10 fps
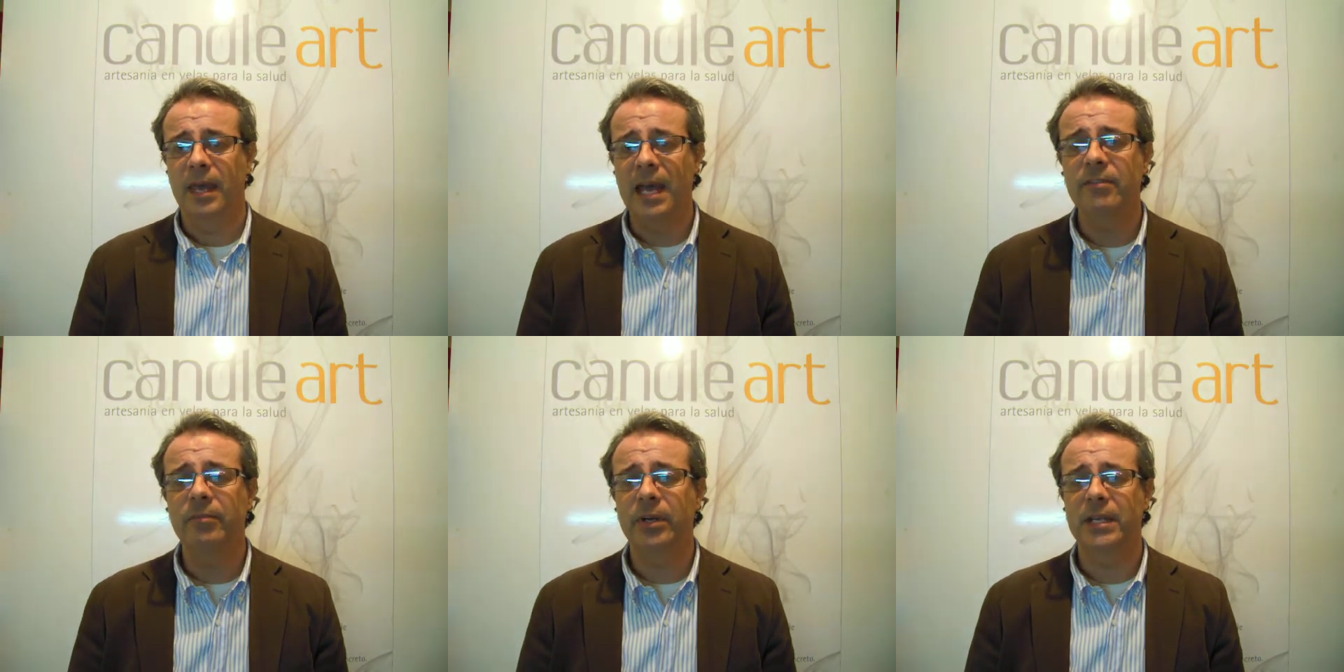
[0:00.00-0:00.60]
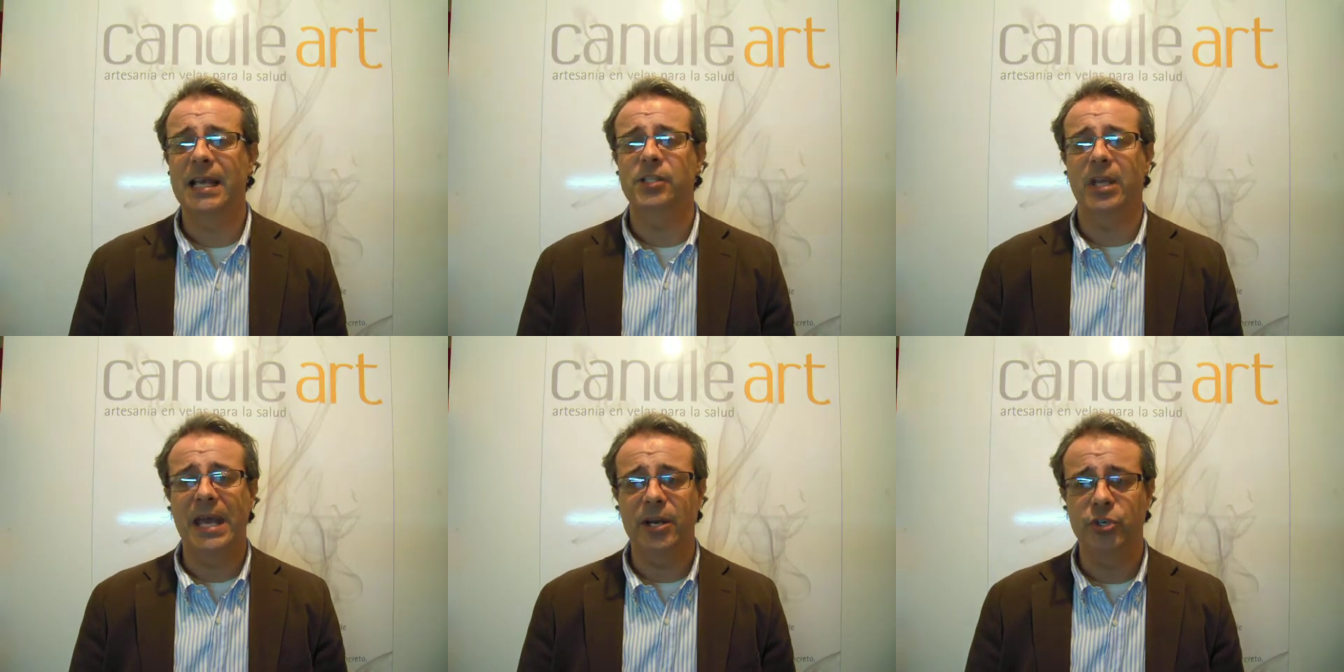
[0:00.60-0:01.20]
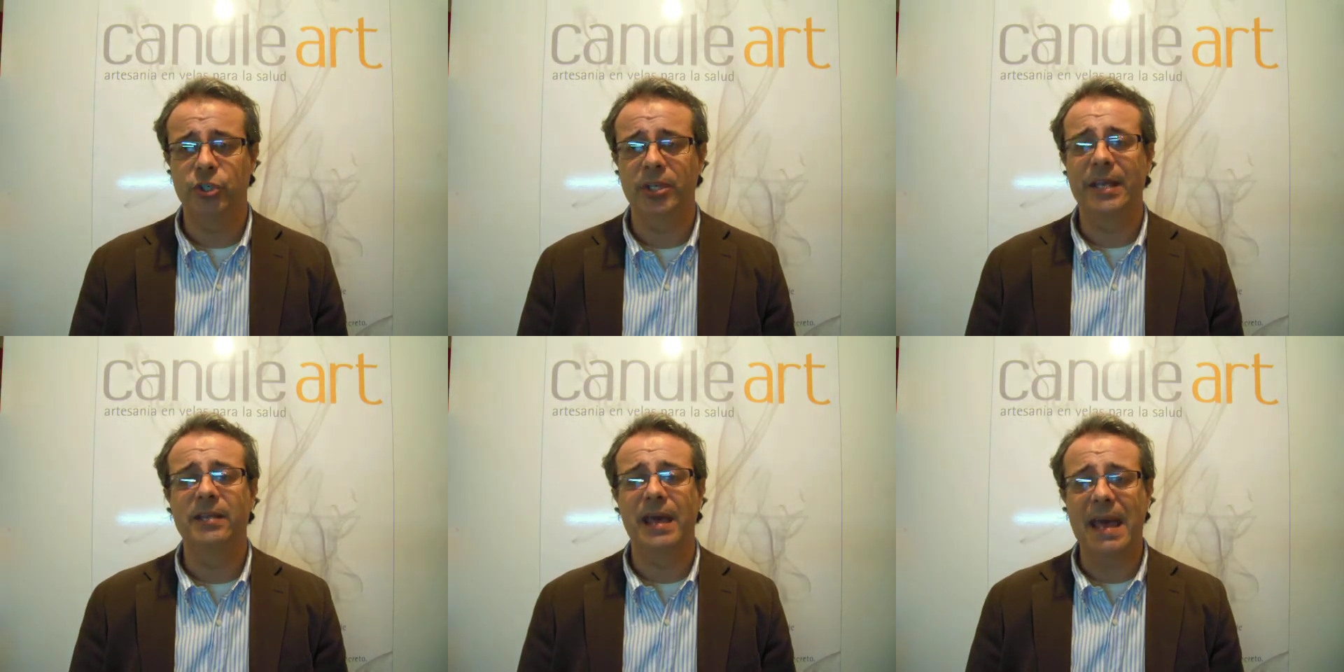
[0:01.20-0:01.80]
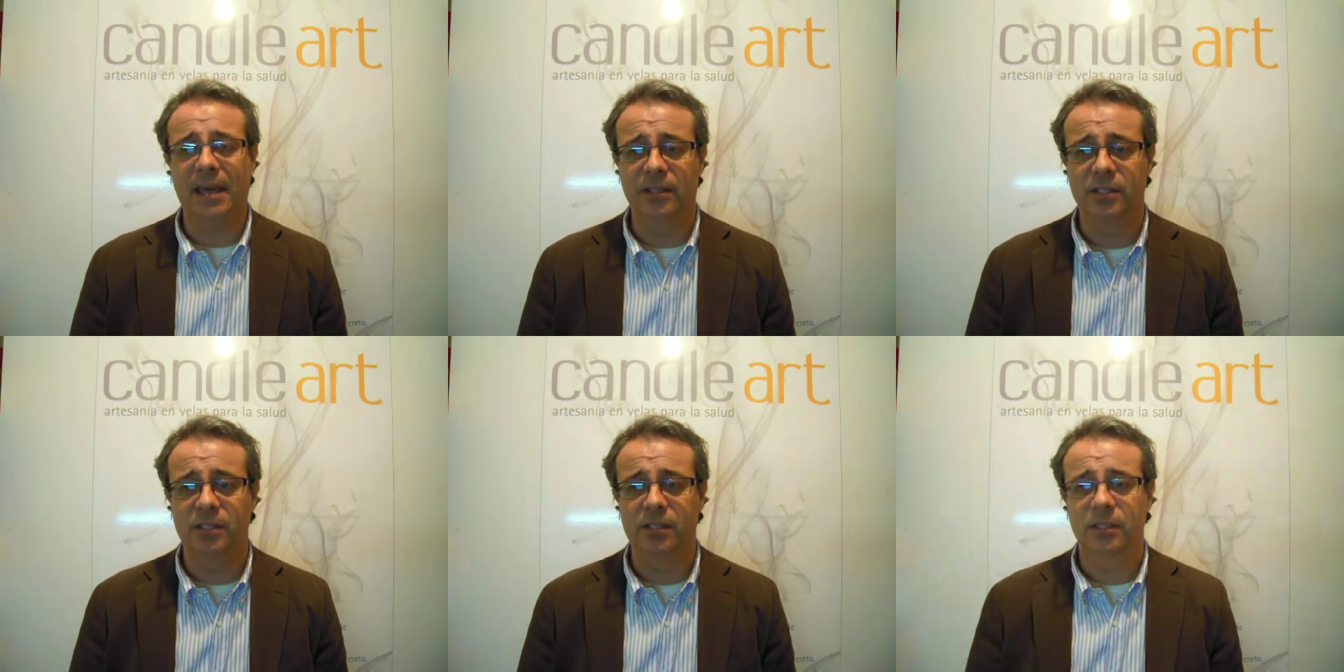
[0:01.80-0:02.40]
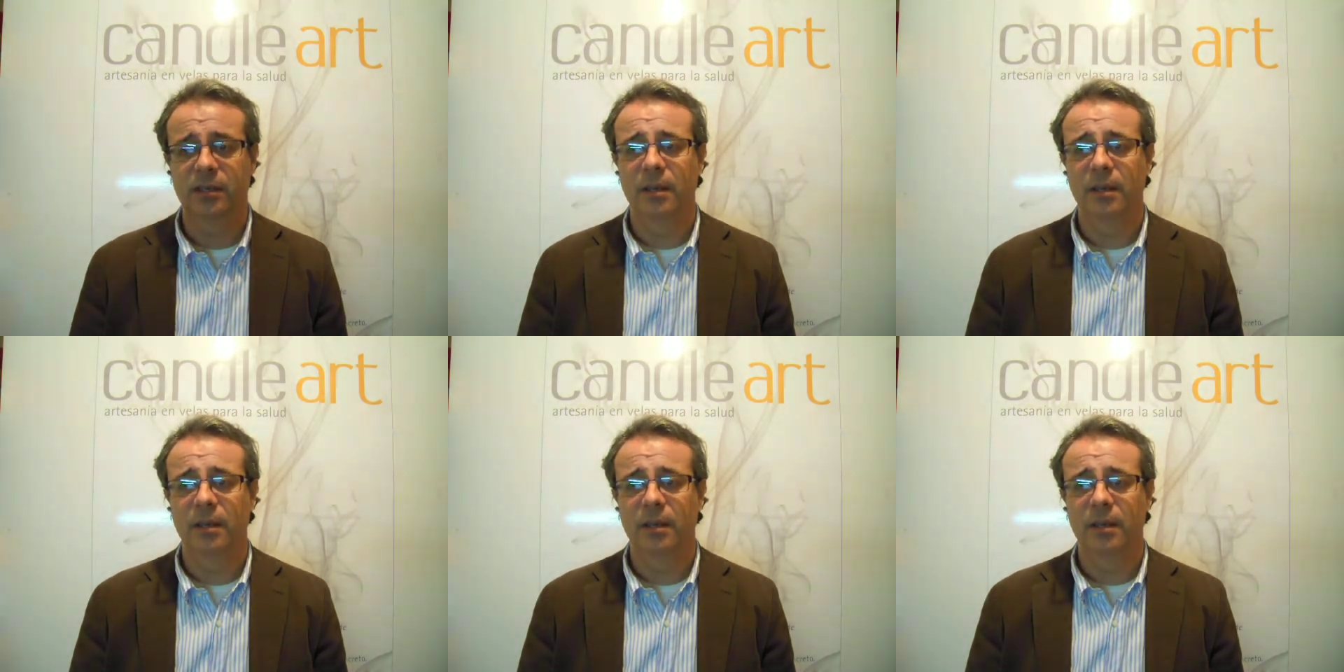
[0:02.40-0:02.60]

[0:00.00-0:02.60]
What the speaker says: Everybody has energy in the hands.